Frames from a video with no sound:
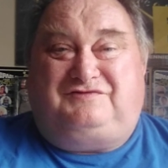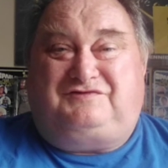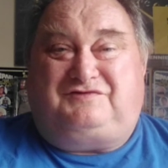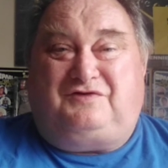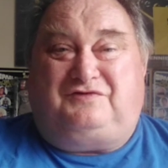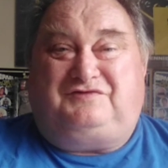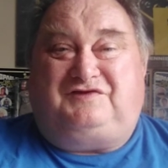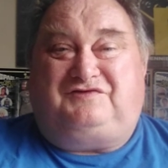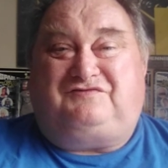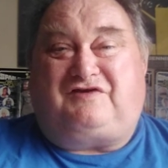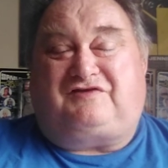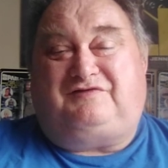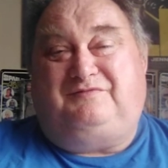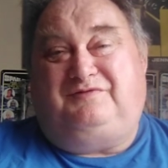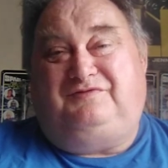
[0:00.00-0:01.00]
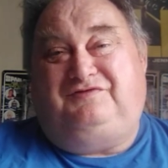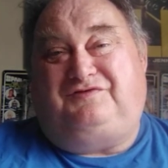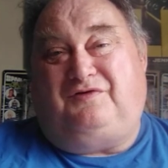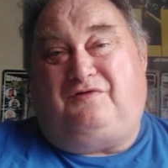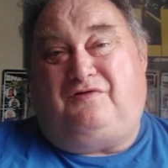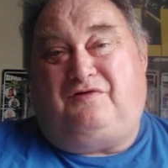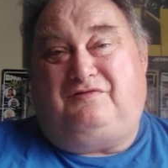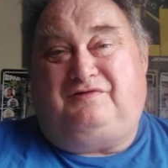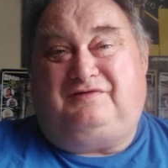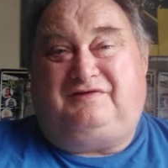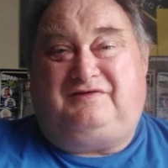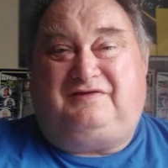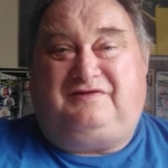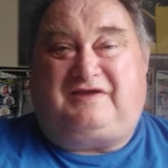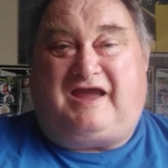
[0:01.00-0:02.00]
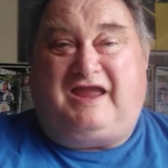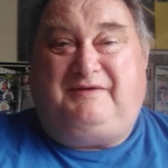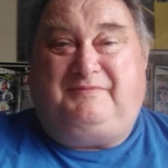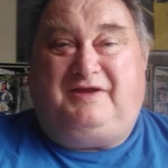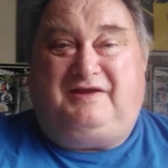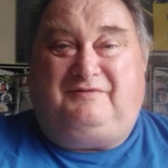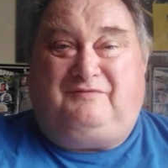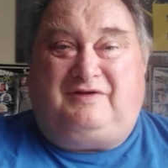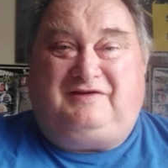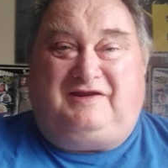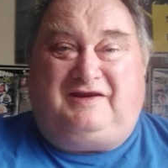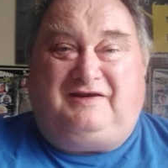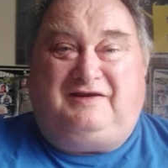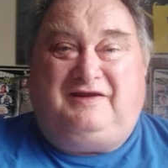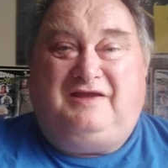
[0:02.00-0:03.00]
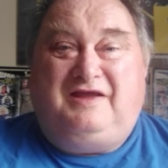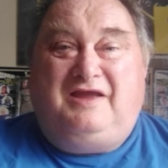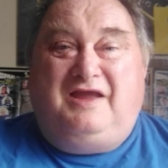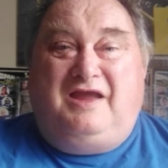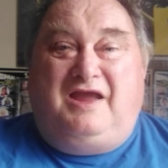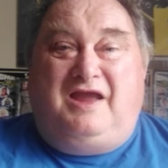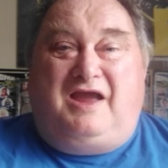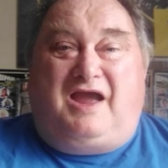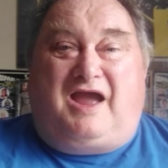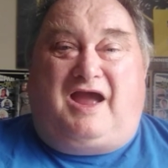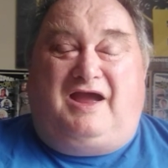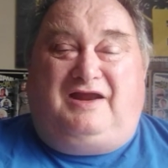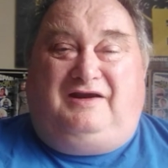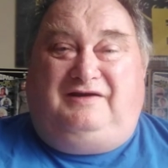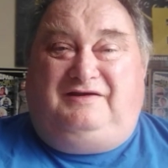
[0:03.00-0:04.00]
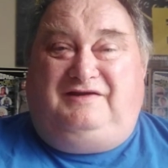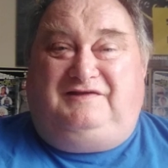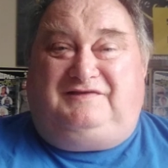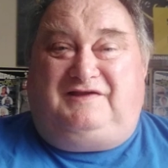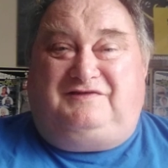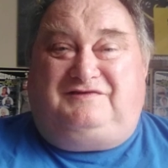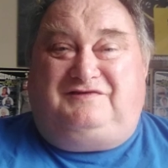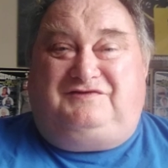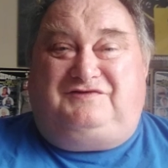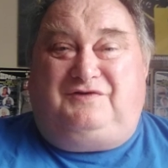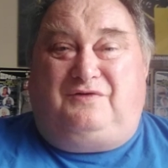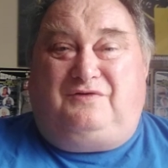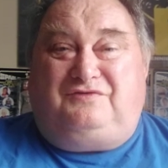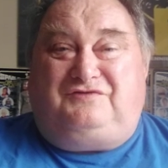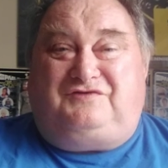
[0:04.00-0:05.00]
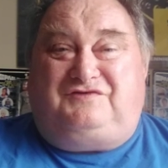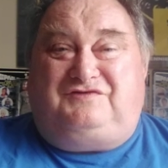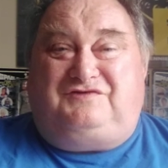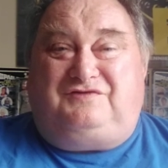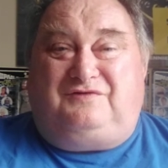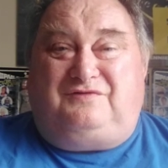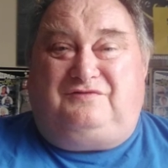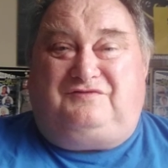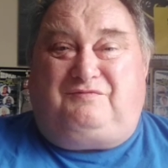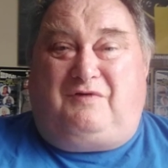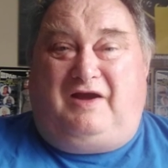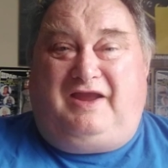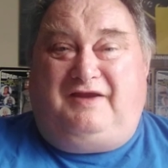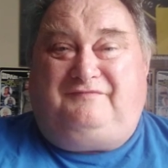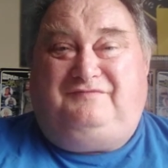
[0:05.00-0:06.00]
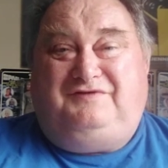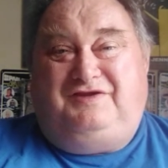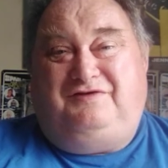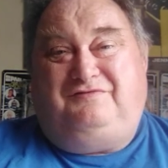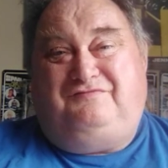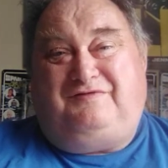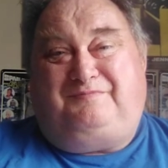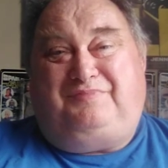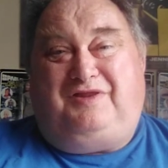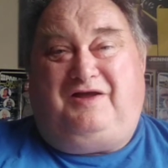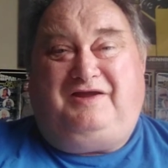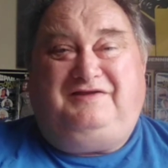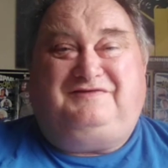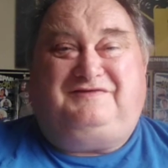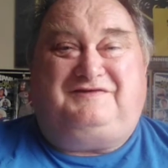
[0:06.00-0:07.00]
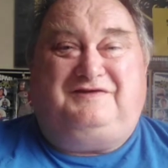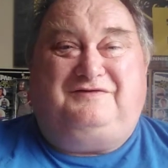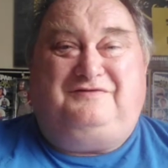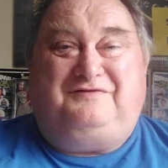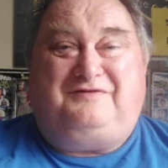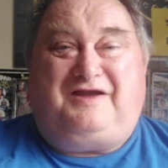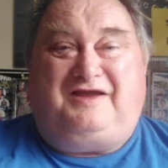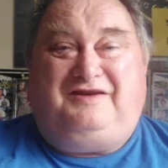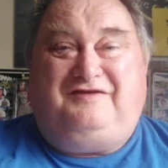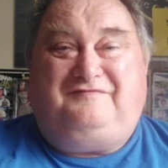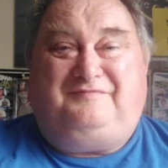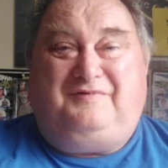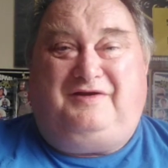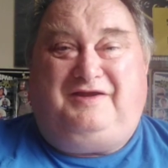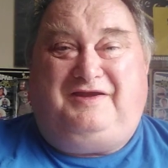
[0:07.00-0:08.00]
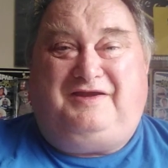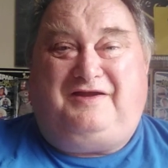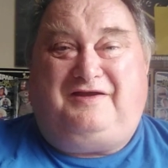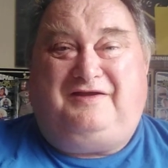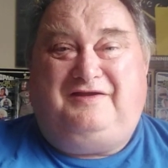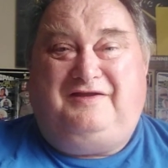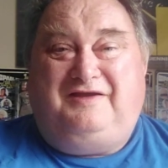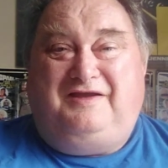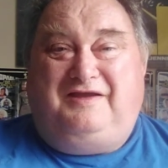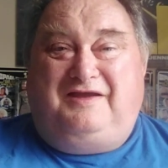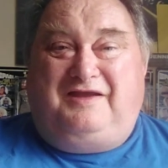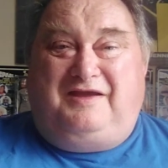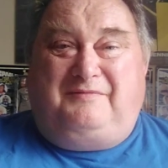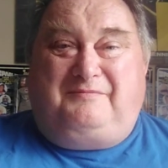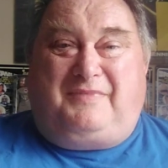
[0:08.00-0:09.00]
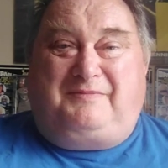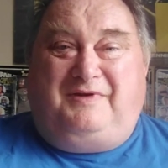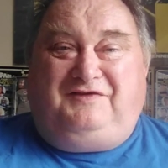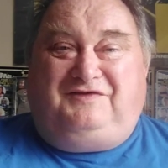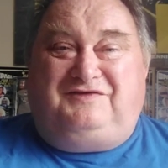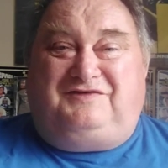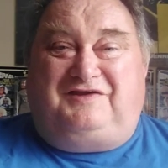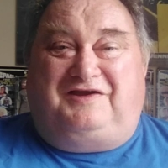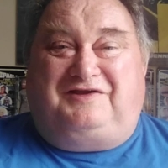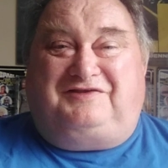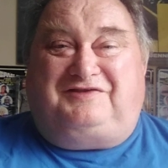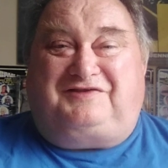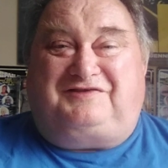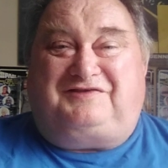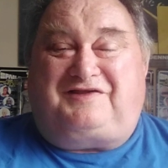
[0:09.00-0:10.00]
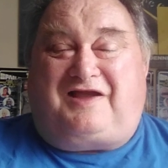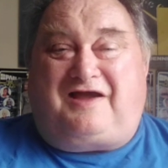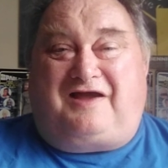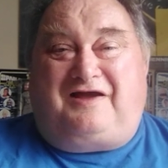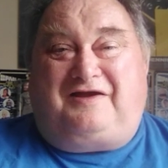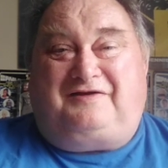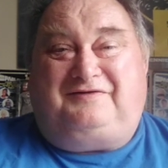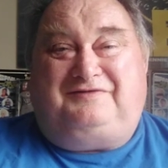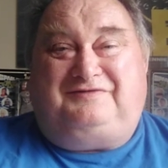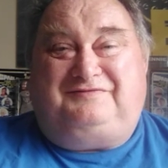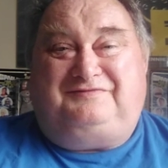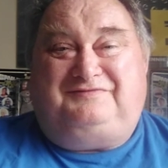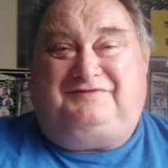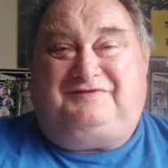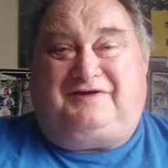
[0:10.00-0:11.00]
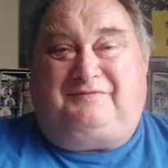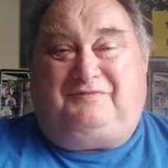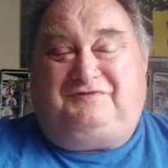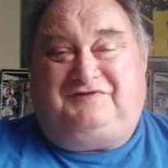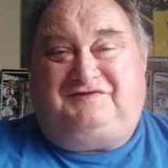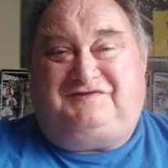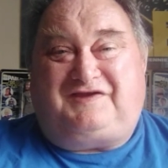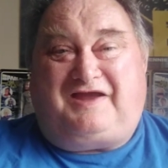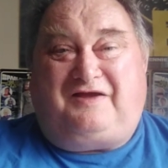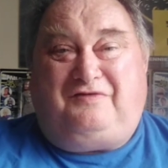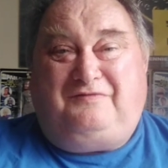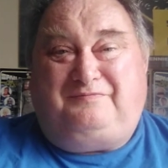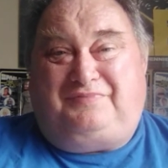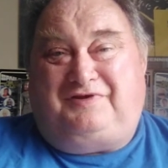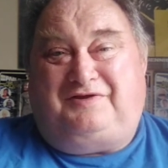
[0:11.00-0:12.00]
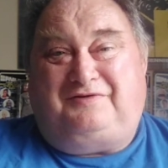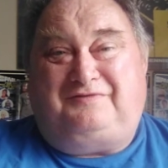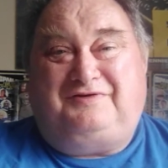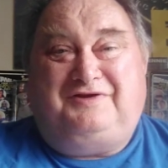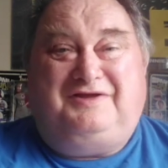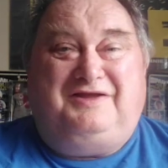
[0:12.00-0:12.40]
George's dressing room door and went in. And he said to George, why haven't you replied to any of my messages? I wanted to help you.